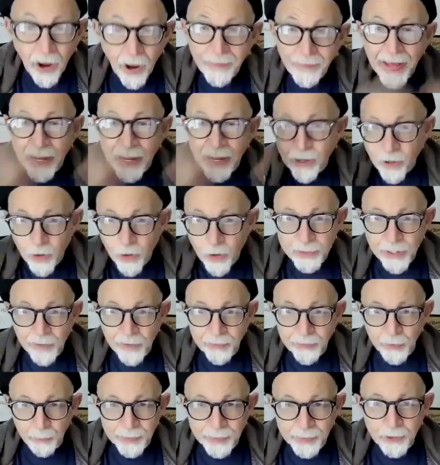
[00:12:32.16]
all that goes
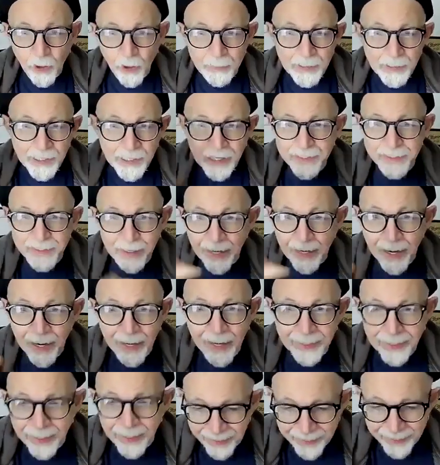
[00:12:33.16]
out the window, because
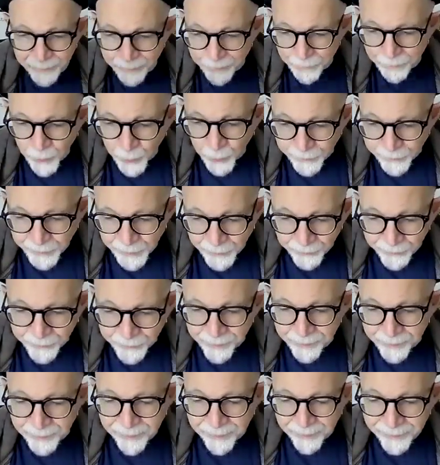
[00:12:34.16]
I wrote
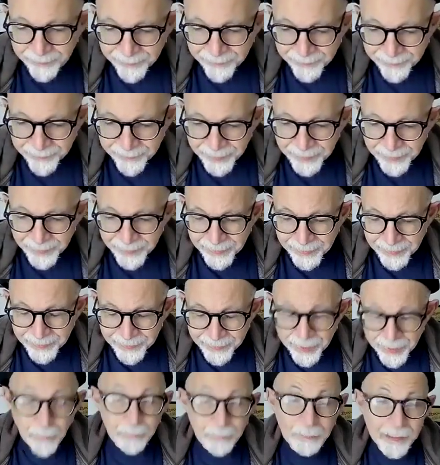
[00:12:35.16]
these
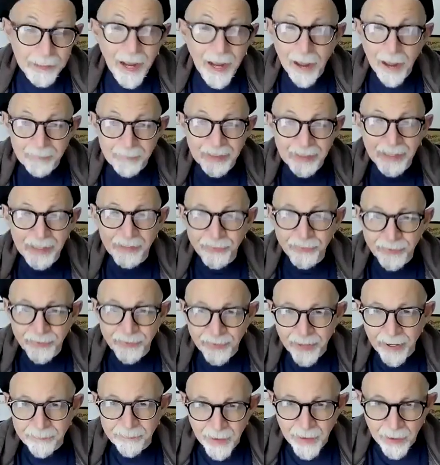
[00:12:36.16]
couple of comments
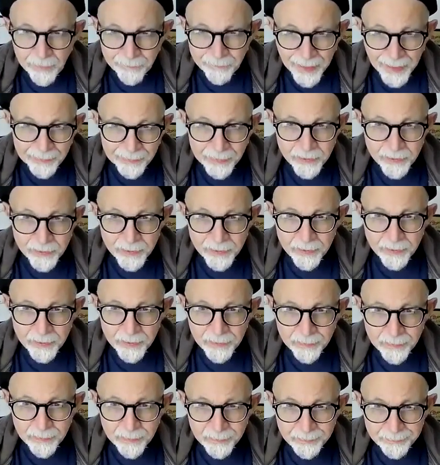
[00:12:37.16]
of Alex
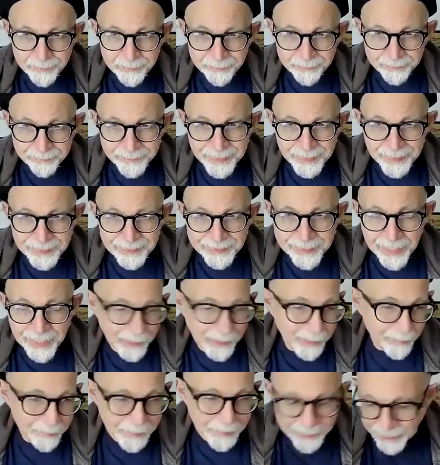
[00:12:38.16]

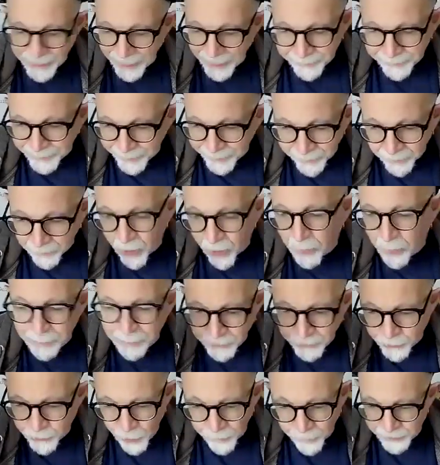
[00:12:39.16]
telling me that, you know,
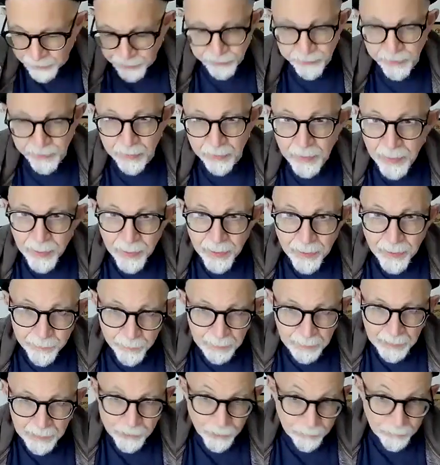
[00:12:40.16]
oh, Bon Jovi's just
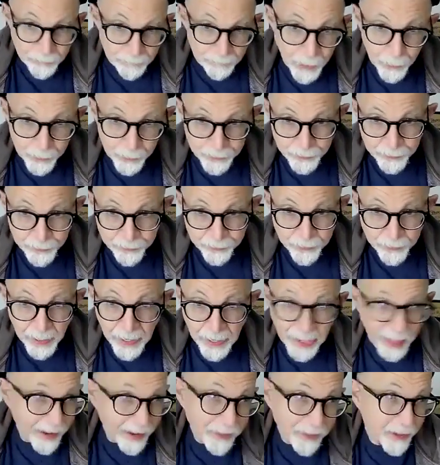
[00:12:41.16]
a bunch of
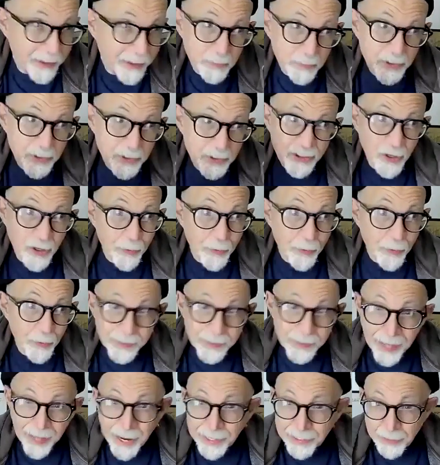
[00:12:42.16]
posers. I thought it was so
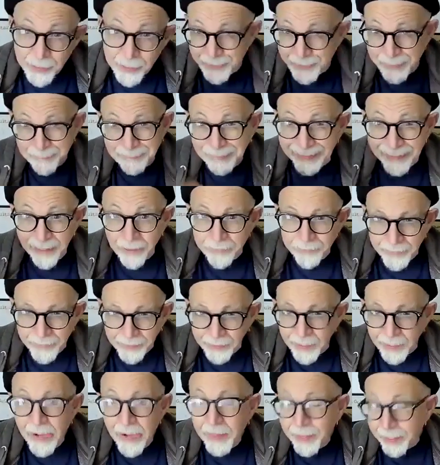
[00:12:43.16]
innocuous it meant
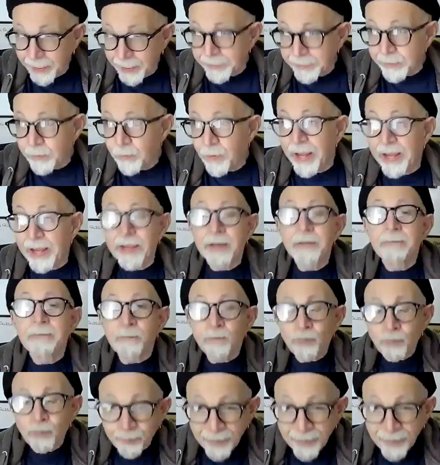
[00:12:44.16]
nothing. Anyway,